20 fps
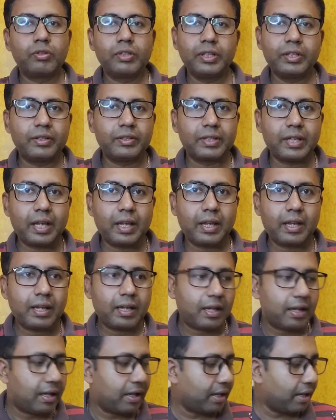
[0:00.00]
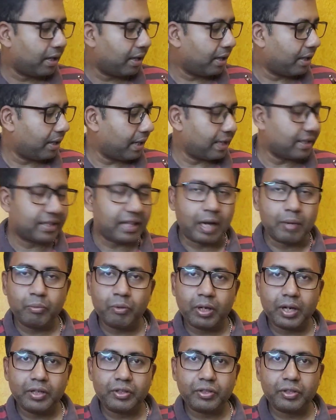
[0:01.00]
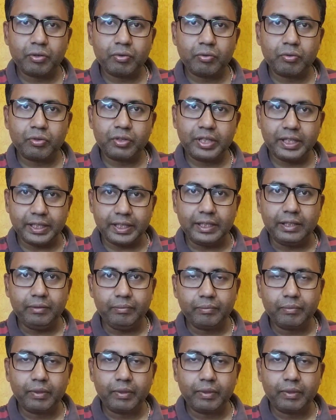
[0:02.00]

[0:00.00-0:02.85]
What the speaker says: this is as Tanpura is tuned to D.